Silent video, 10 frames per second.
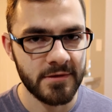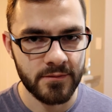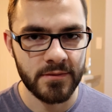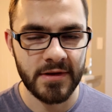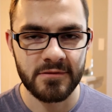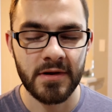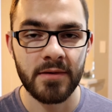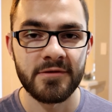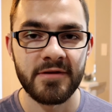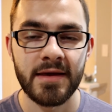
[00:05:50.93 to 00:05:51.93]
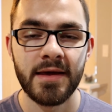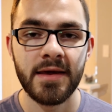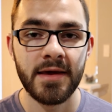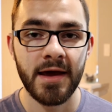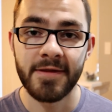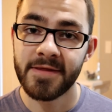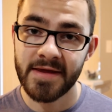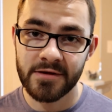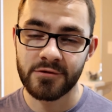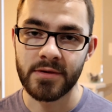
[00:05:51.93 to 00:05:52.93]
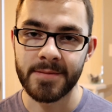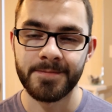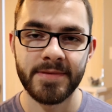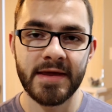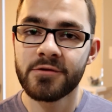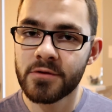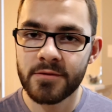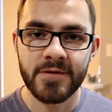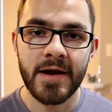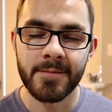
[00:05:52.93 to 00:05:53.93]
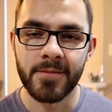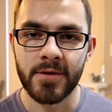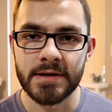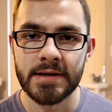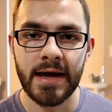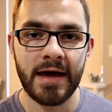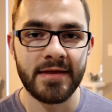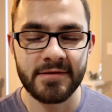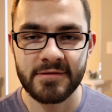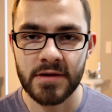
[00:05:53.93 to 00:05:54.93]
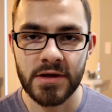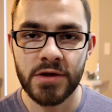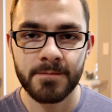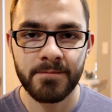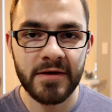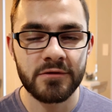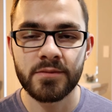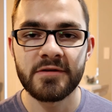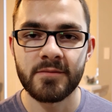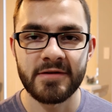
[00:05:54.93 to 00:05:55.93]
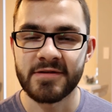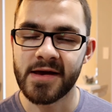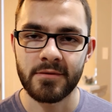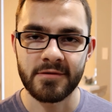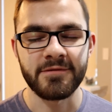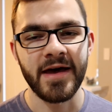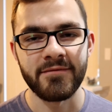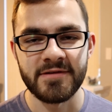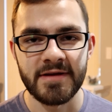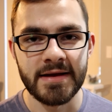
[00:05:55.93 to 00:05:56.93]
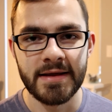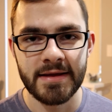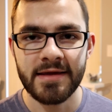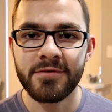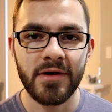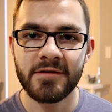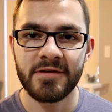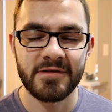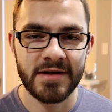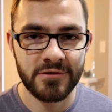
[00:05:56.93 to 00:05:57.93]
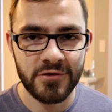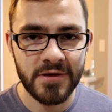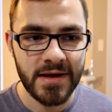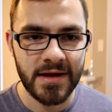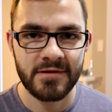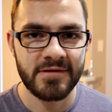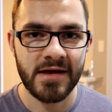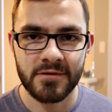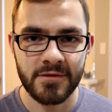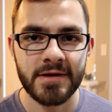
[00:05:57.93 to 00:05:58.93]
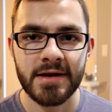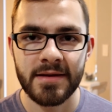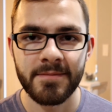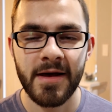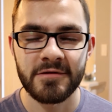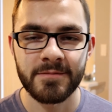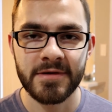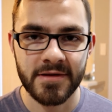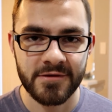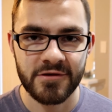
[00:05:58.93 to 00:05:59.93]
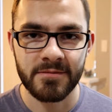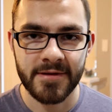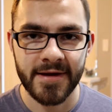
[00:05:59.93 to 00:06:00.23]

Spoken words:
That's what I would say. And then the injury. The injury was very important. I think it's the biggest reason why Seattle is 5-10. I think if Russ isn't injured, Seattle's looking at possibly clinching a